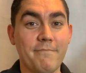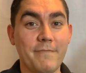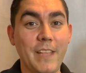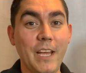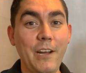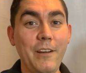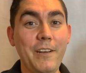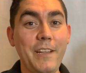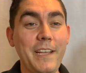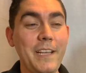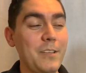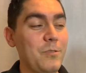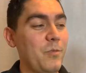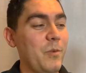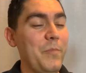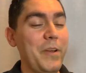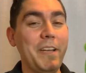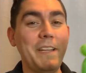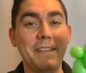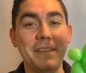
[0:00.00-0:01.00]
There it is. We
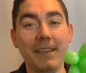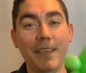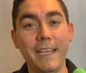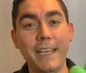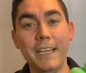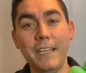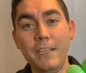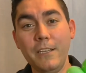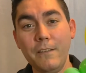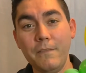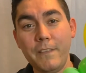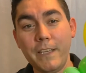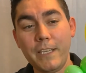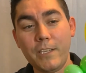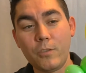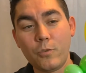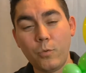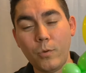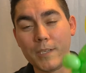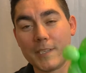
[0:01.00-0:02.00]
made it to the end of the
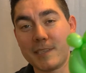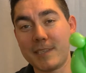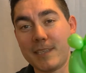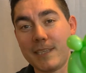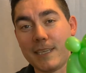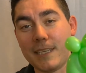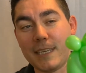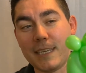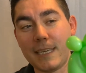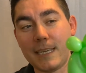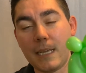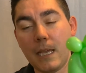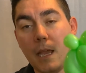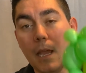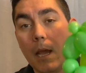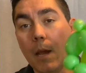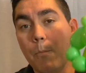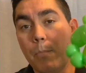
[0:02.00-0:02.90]
twisting,